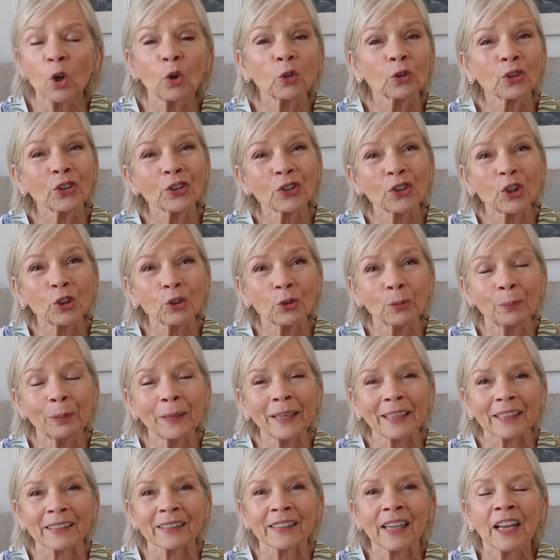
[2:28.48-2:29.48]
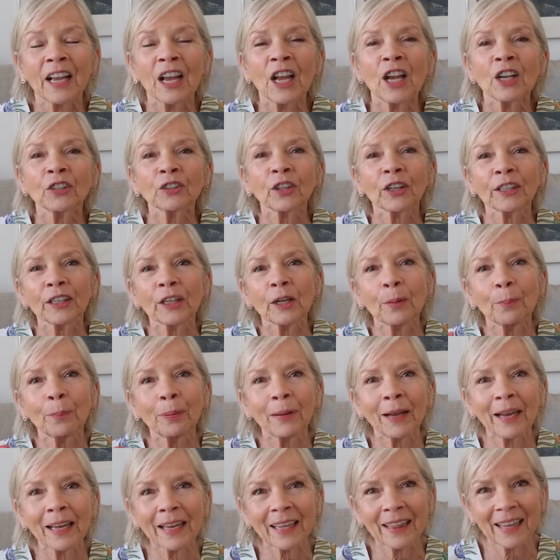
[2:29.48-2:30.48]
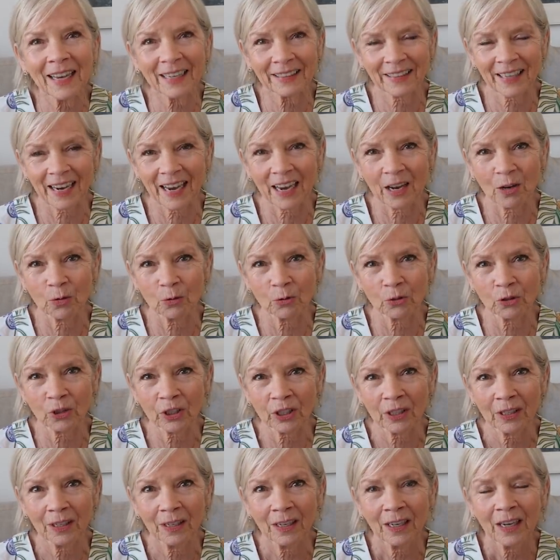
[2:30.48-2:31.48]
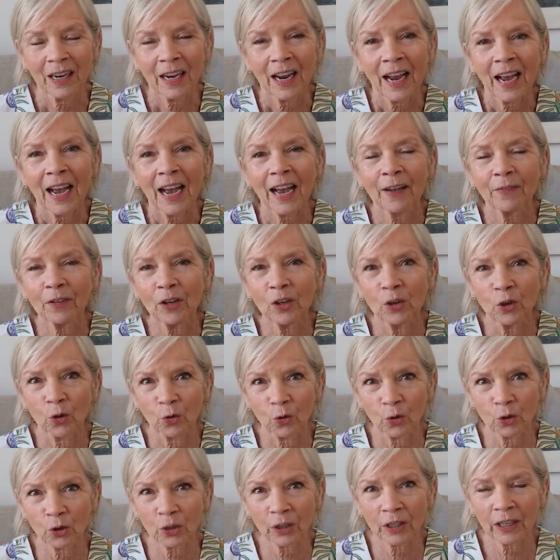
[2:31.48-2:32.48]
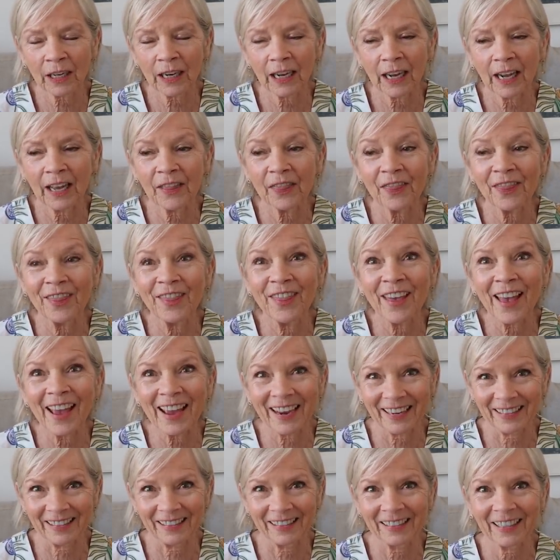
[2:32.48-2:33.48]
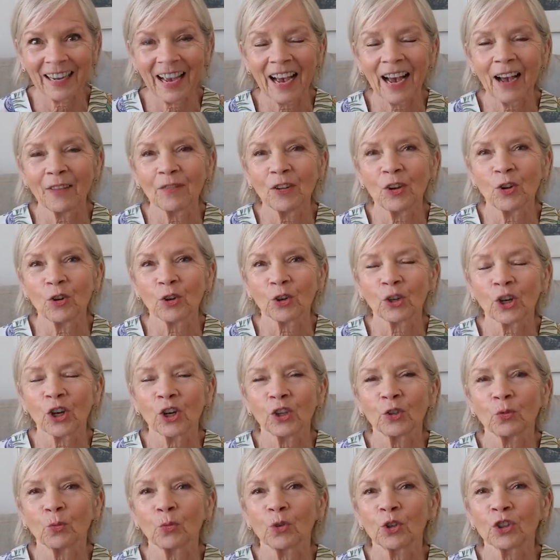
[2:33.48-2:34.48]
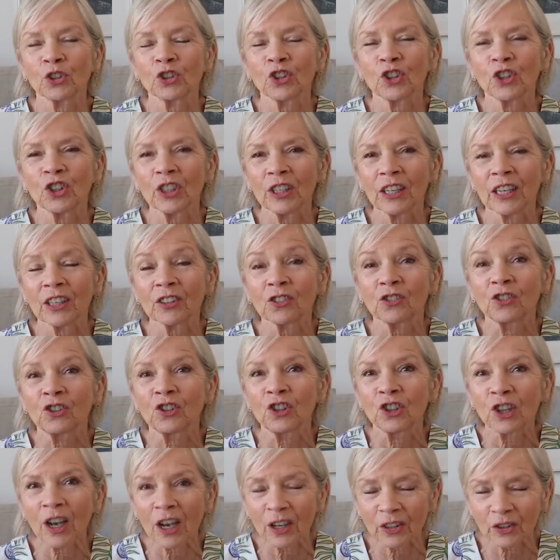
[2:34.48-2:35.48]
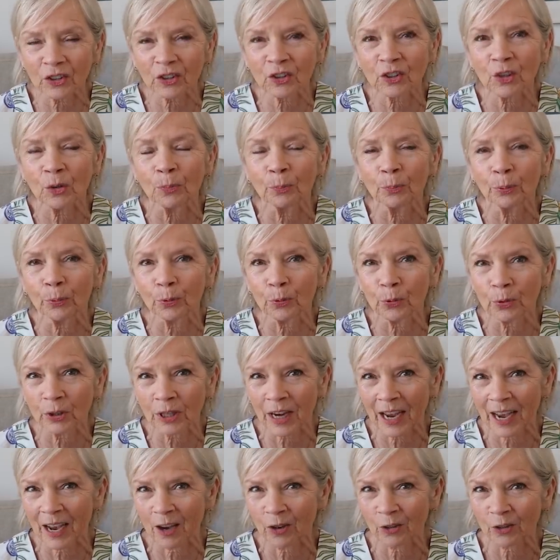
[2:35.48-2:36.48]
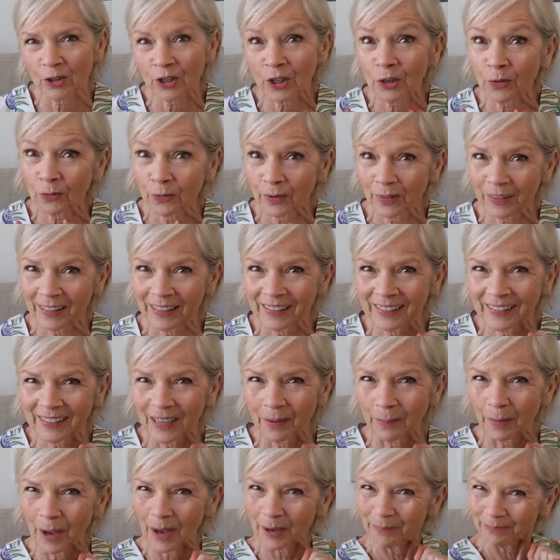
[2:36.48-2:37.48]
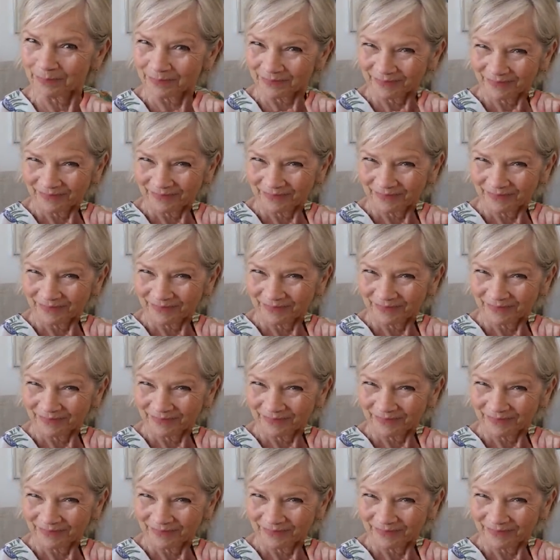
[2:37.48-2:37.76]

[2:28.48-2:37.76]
on Soul Bliss. So I'm gonna play that out, have a look, and then have a look at what she has just brought out for this summer.